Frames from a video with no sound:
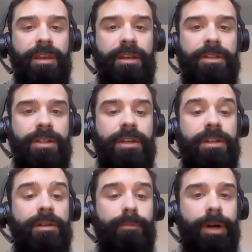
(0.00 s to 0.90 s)
things
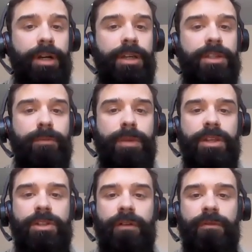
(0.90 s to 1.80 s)
into buckets
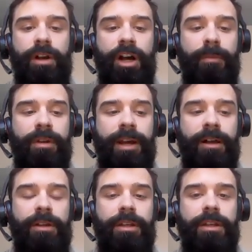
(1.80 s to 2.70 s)
based off
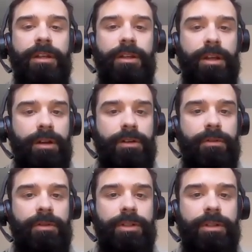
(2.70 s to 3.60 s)
commonality in
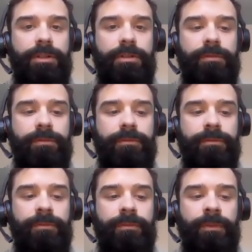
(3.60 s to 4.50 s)
characteristics.
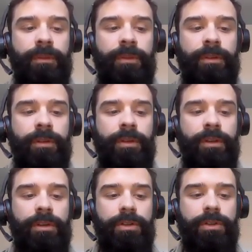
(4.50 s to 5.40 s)

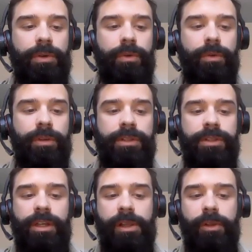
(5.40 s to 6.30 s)
So let's
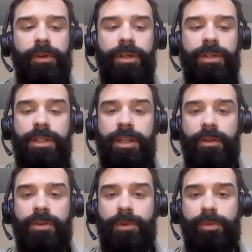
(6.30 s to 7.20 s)
take a look and see how
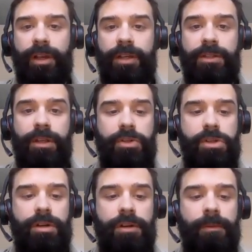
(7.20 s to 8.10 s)
this applies to
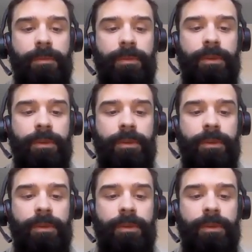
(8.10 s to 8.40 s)
engineering.